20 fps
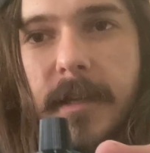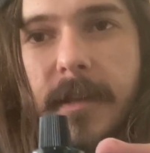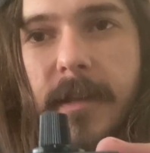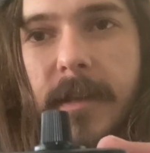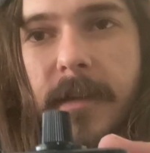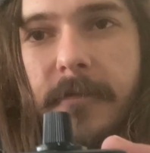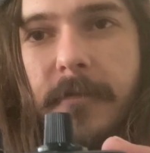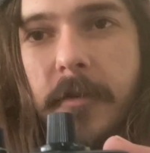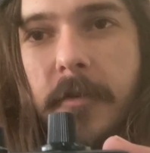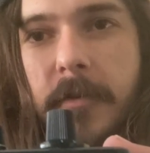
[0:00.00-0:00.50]
And
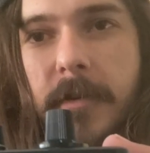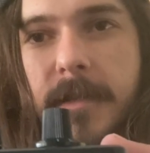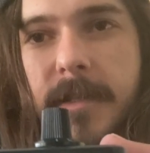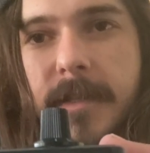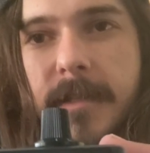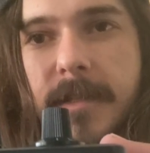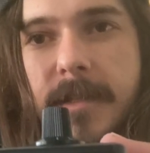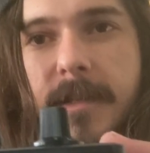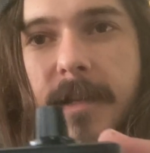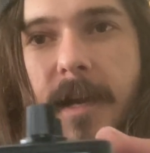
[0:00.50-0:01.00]
then of course
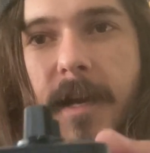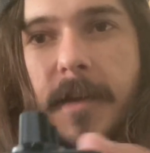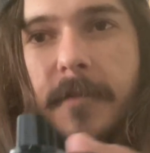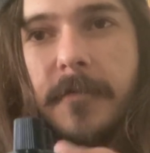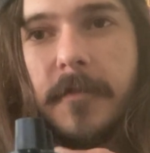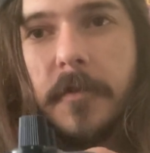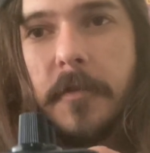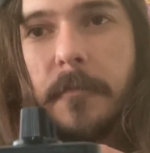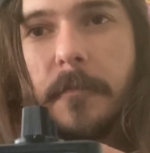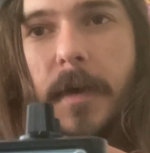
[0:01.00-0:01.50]
it's
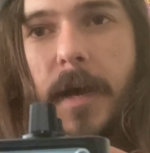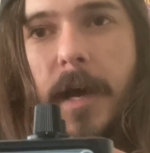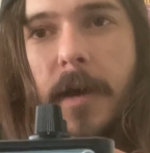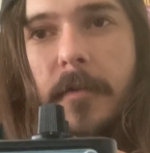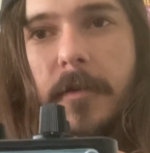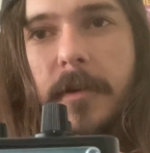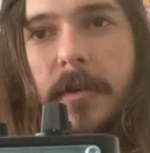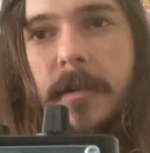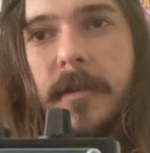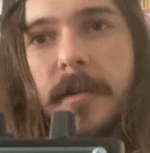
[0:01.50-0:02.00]
9-volt
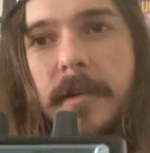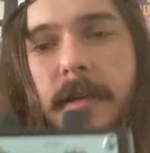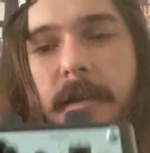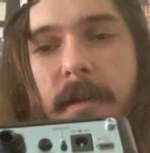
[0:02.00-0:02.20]
power.